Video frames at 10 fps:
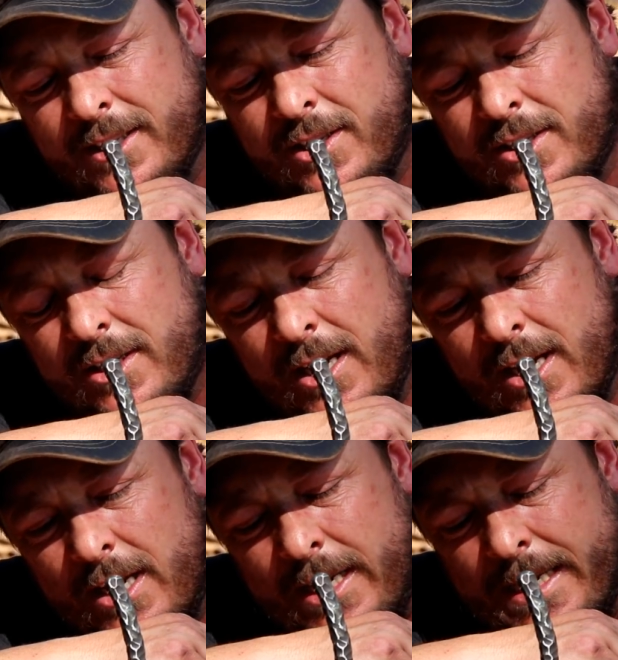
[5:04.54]
is it
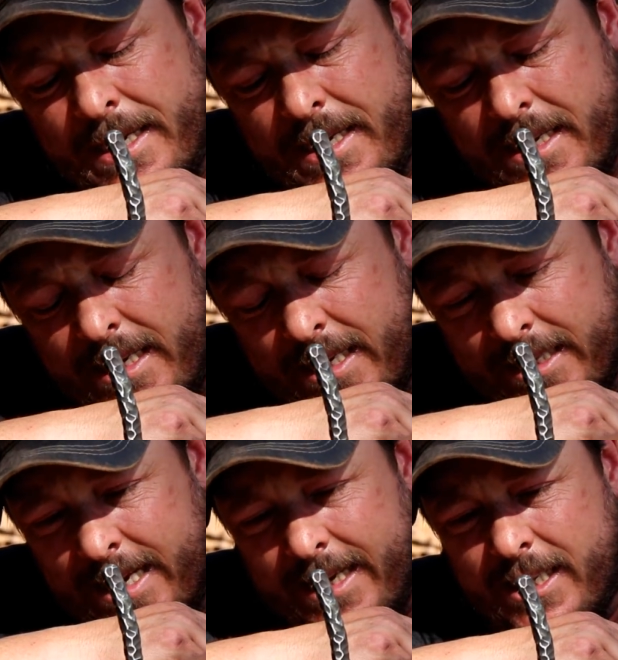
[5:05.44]

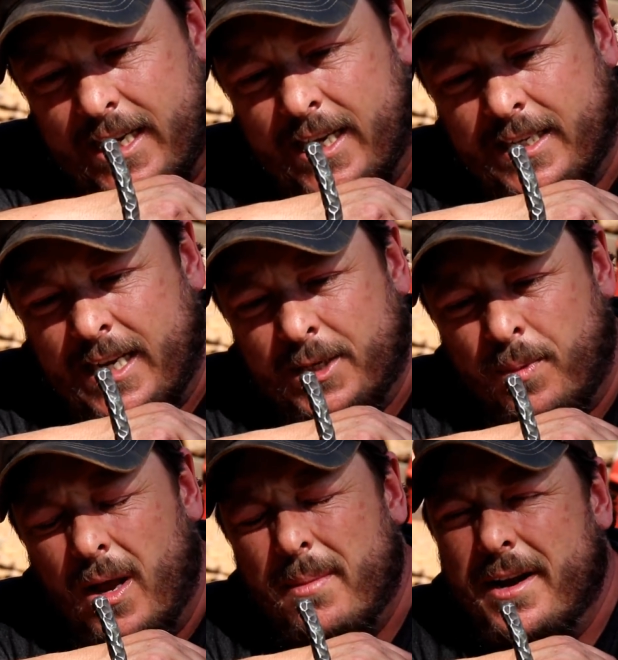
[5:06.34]
takes
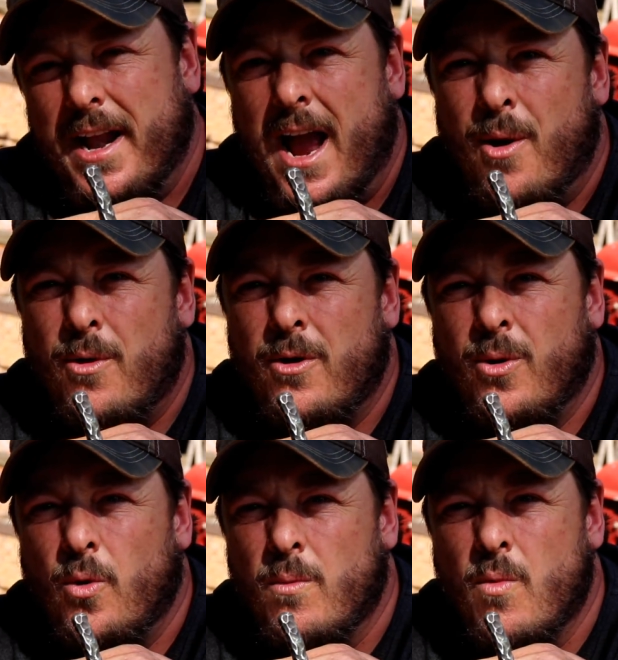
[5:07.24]
probably about an
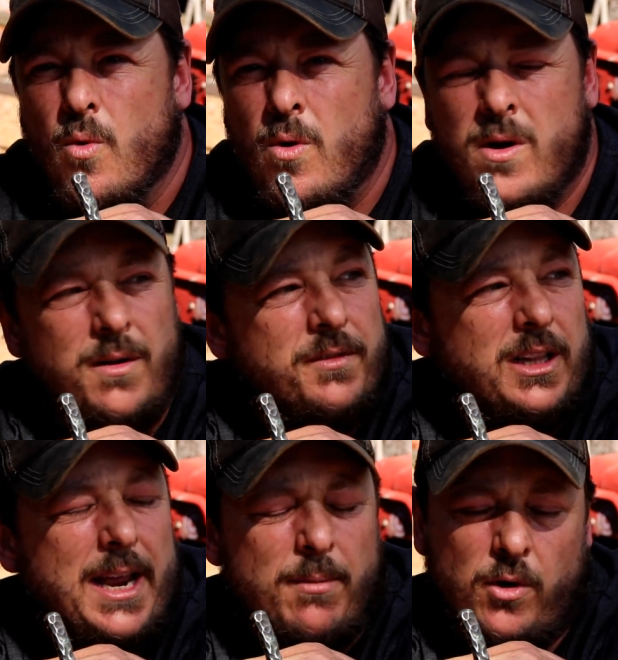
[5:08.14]
hour or more of the
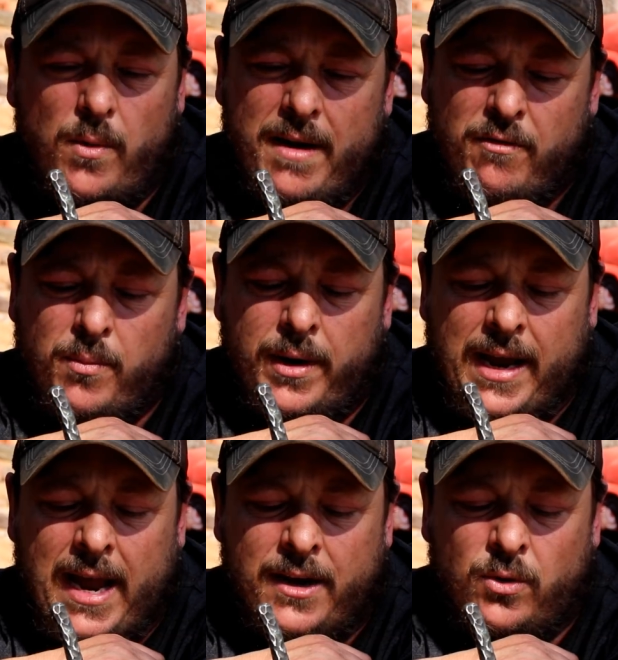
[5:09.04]
labor away from
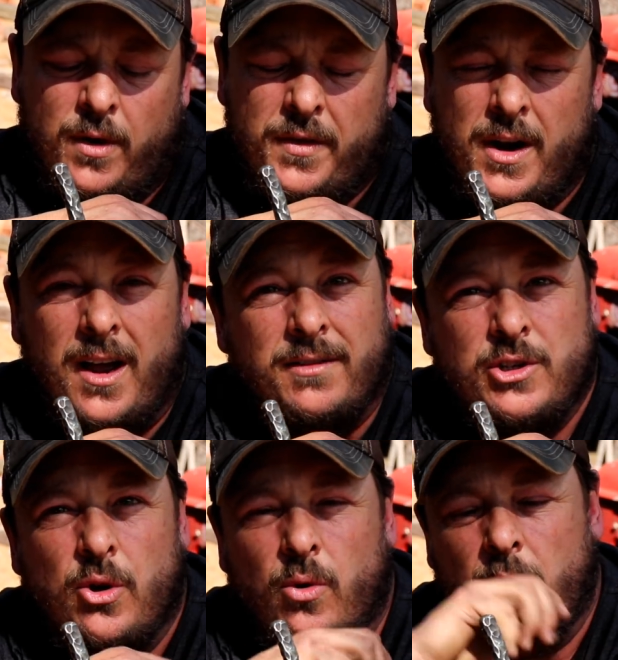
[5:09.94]
putting a handle on the knife.
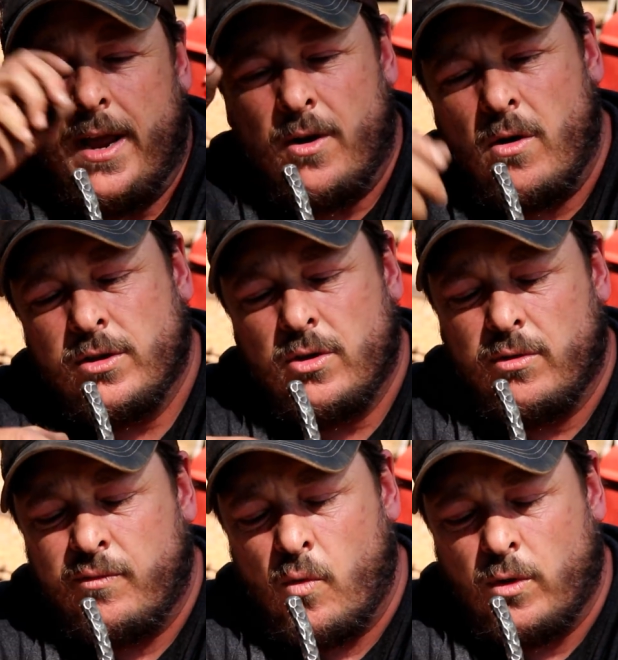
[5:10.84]
So, and
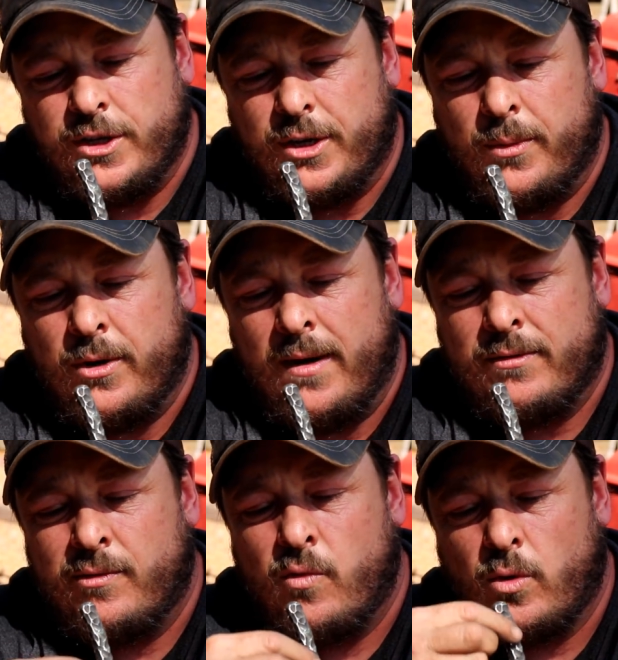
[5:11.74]
also the forging, we don't
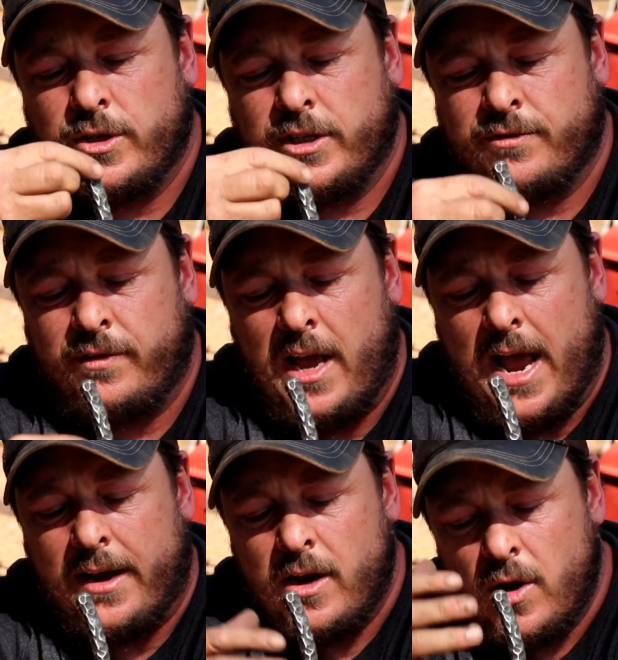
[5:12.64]
have to forge this
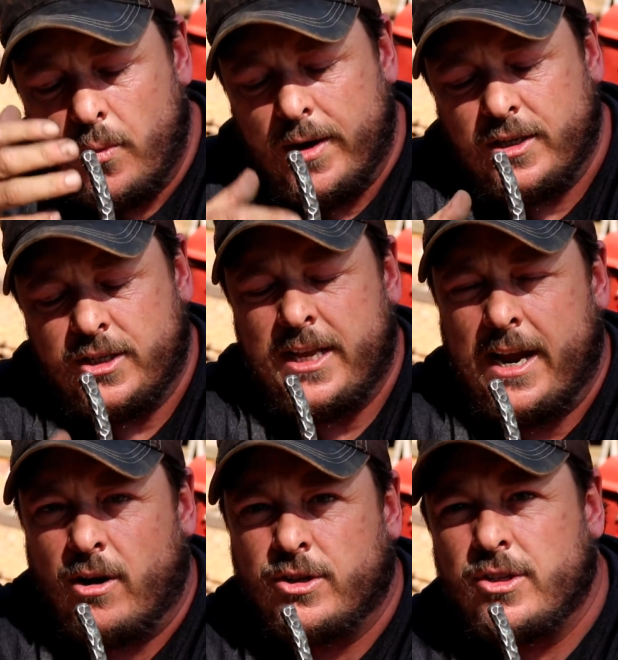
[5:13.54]
flat. We can just
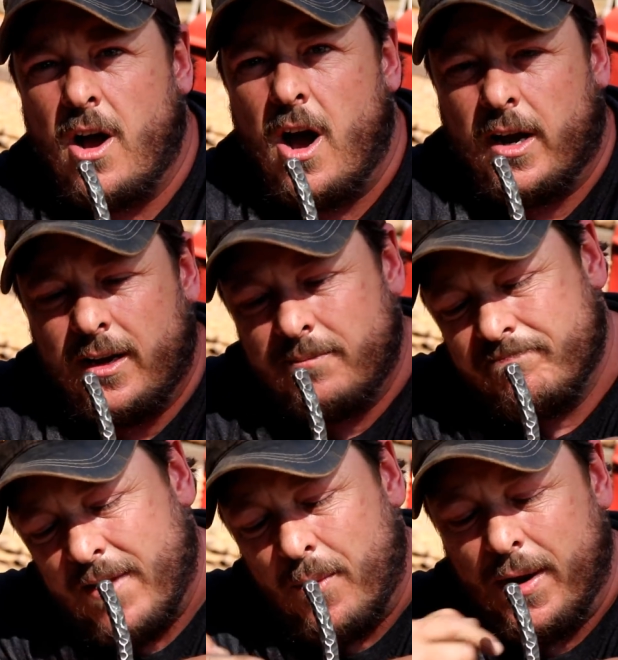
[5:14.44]
take our stock
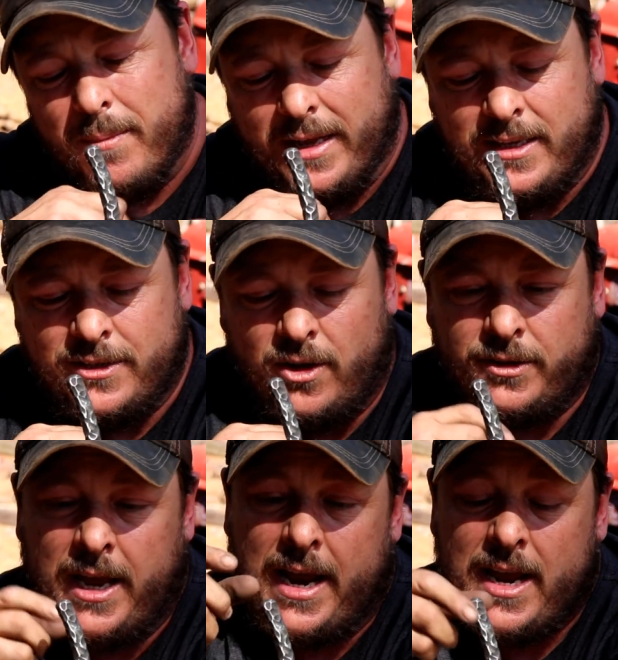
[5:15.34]
and we can make these all
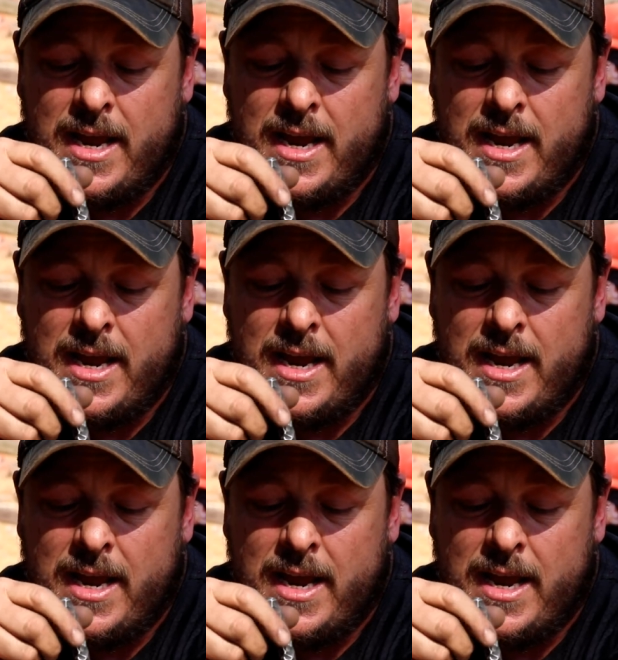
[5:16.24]
day.